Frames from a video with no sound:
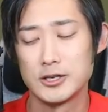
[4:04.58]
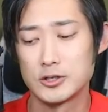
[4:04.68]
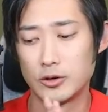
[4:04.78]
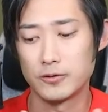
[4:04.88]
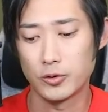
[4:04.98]

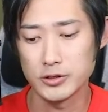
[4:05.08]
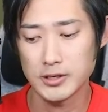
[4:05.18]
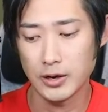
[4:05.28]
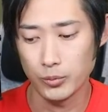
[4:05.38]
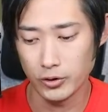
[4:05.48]
So of
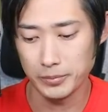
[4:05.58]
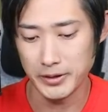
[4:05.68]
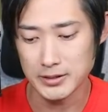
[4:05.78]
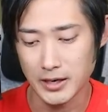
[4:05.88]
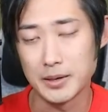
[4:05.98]
course, I will
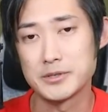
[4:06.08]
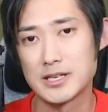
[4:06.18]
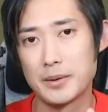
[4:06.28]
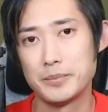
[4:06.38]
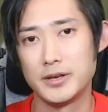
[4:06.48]
be
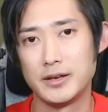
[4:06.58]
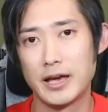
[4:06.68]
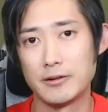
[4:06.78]
timestamping